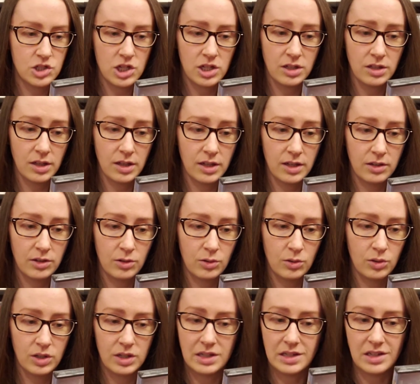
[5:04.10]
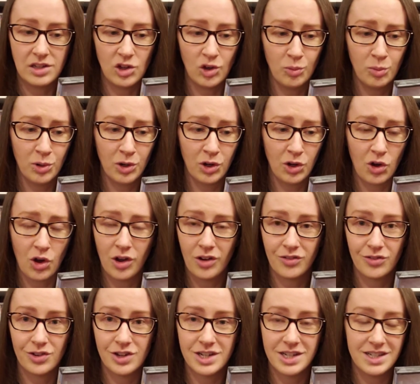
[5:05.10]
Jay Leno, and Gilbert
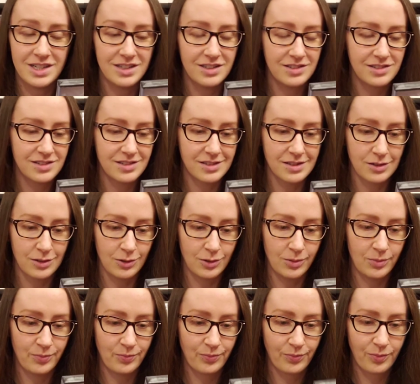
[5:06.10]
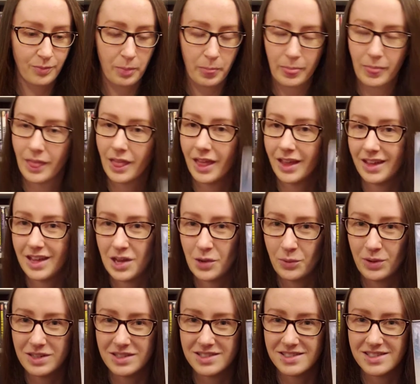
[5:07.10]
Gottfried. So can't
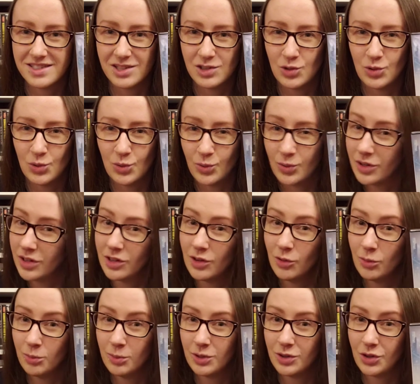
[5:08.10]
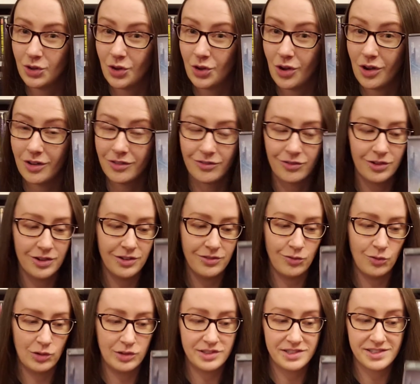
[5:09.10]
wait to see who Gilbert Gottfried
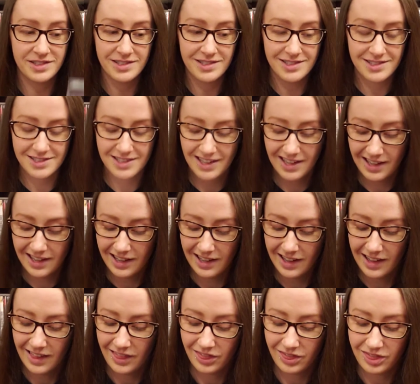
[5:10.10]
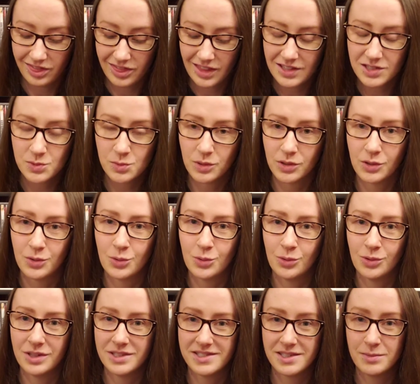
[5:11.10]
voices. That's really
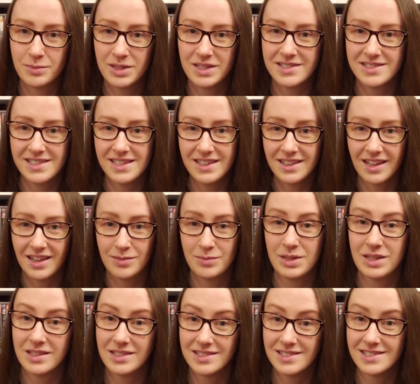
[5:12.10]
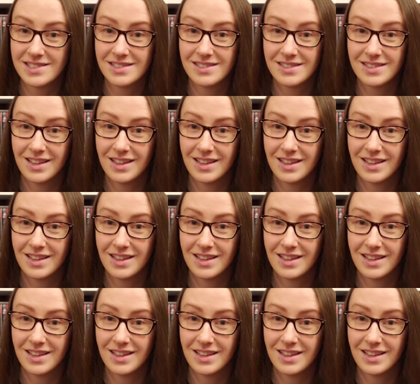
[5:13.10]
cool. Has anybody seen that? Because